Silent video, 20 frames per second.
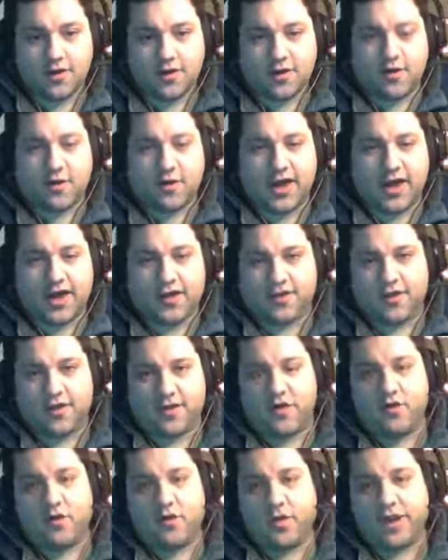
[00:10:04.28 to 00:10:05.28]
Okay,
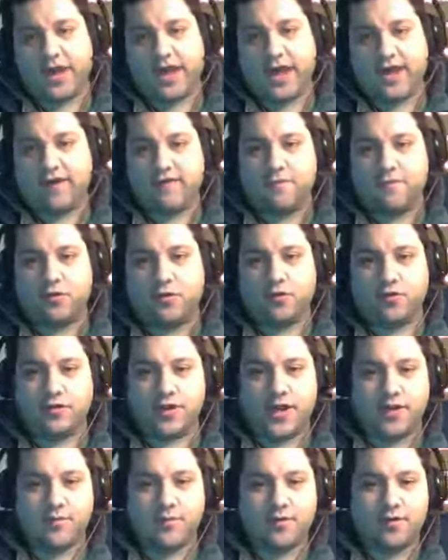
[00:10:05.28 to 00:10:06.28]
so what I have pulled
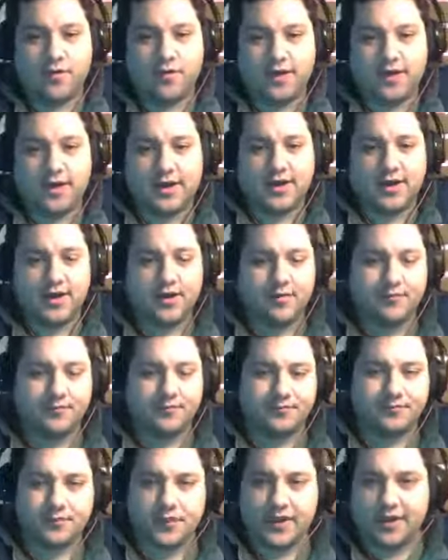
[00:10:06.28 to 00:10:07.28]
up um,